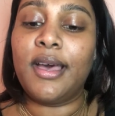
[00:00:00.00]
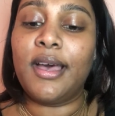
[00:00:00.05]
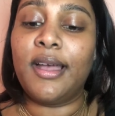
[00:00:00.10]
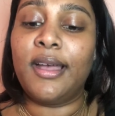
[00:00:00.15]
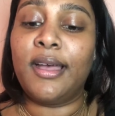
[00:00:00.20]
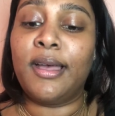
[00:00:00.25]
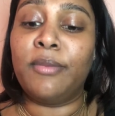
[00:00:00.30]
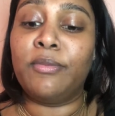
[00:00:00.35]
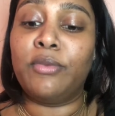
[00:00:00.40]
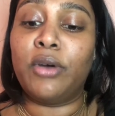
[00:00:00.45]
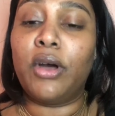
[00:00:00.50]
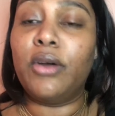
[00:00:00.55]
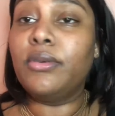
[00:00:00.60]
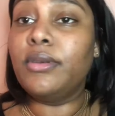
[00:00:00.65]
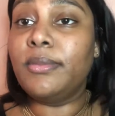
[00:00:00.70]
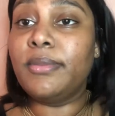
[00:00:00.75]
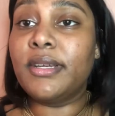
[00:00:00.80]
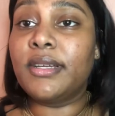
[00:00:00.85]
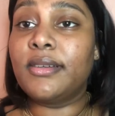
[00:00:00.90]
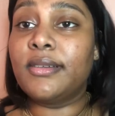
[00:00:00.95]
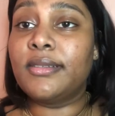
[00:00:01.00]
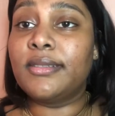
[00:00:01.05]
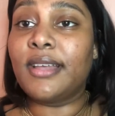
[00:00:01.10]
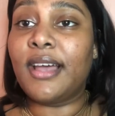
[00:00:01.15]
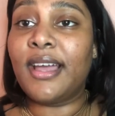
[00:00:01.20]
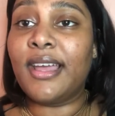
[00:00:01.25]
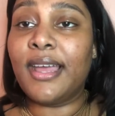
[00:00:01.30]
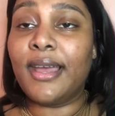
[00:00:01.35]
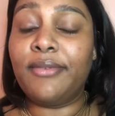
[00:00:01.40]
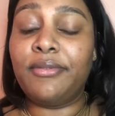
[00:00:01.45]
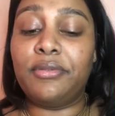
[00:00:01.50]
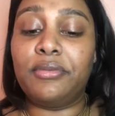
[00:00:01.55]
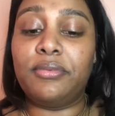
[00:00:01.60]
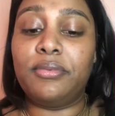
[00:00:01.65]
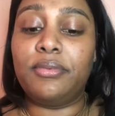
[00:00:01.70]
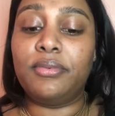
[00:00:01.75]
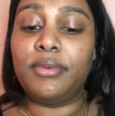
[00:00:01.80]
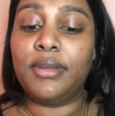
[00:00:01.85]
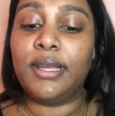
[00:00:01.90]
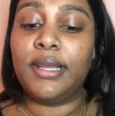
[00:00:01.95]
Only because I have
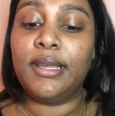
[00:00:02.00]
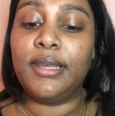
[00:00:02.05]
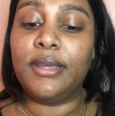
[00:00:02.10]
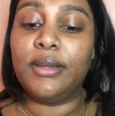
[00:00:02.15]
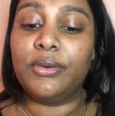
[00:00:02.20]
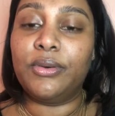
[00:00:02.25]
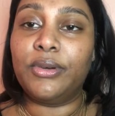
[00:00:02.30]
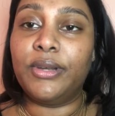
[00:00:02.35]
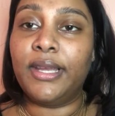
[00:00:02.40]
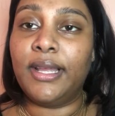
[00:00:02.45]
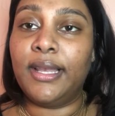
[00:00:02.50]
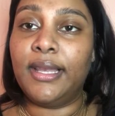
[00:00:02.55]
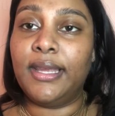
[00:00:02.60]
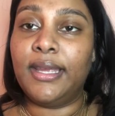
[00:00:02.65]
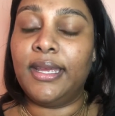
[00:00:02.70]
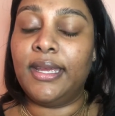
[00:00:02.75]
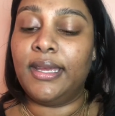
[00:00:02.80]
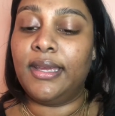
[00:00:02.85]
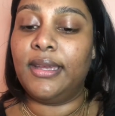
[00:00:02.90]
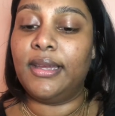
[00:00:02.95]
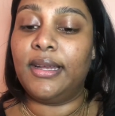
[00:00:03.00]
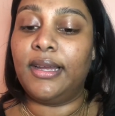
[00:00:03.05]
really oily